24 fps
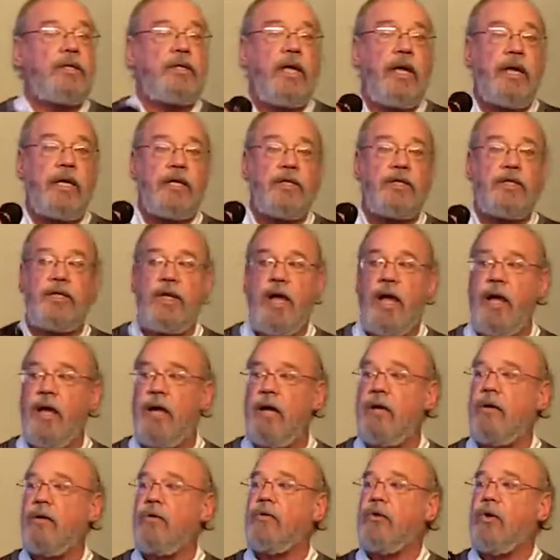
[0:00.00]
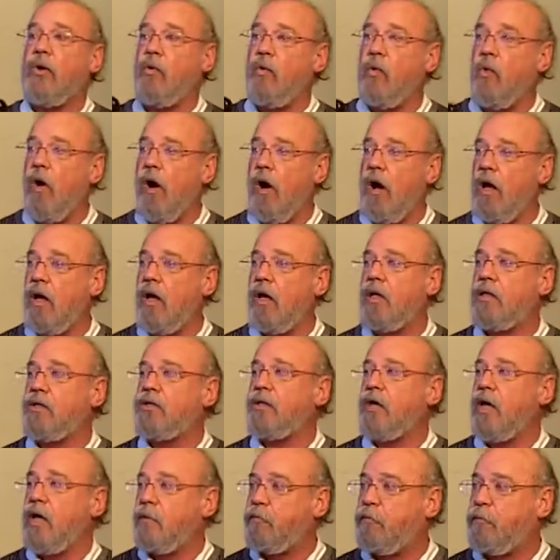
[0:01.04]
Take down the
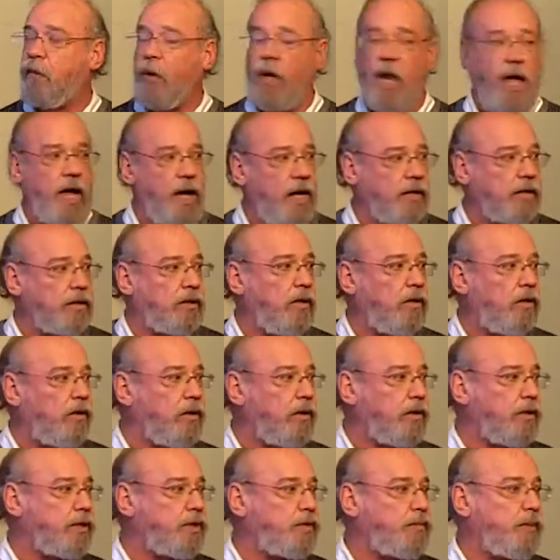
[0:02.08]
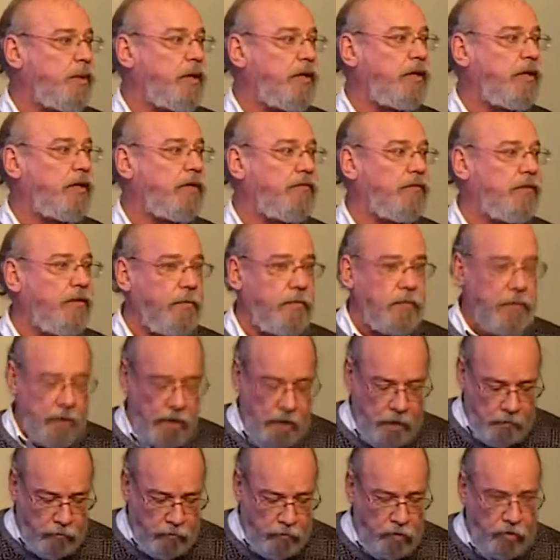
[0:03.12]
walls that block the Holy Spirit from
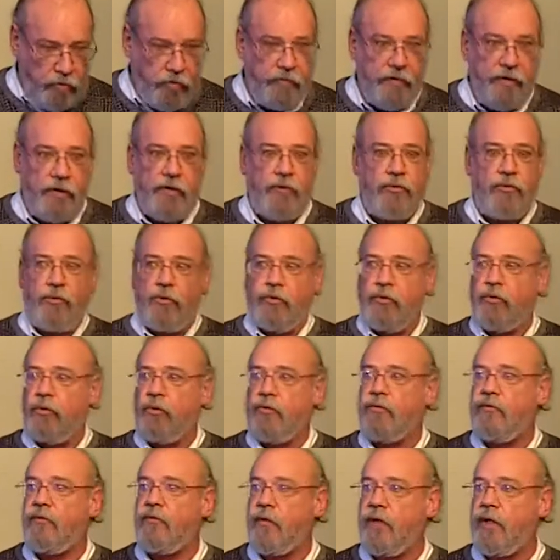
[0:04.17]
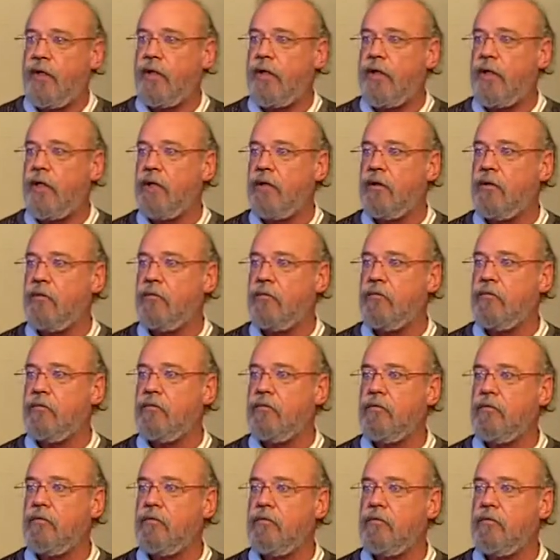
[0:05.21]
moving through you freely.
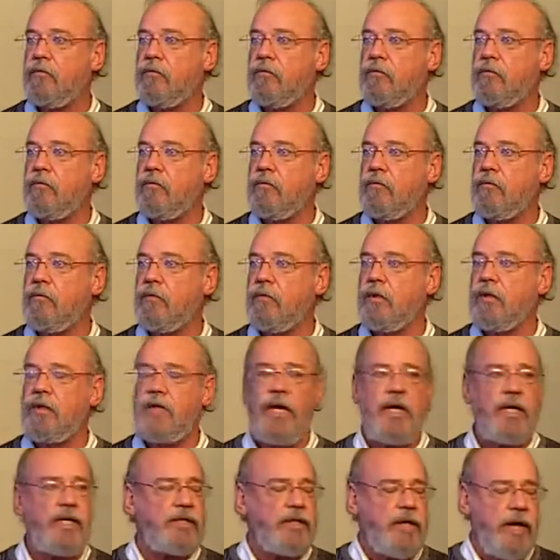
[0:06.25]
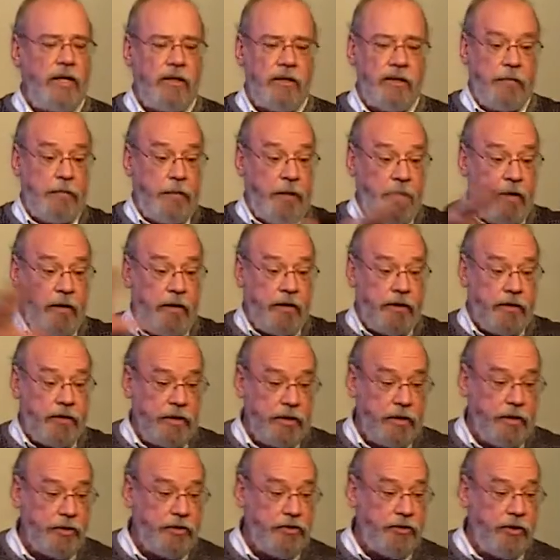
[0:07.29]
Take down the barriers
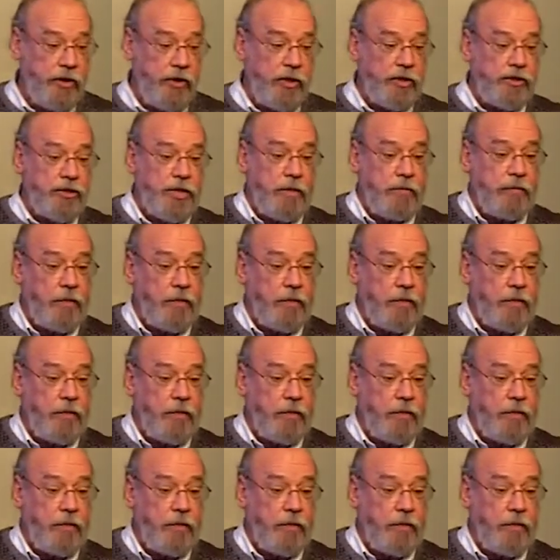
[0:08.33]
in the church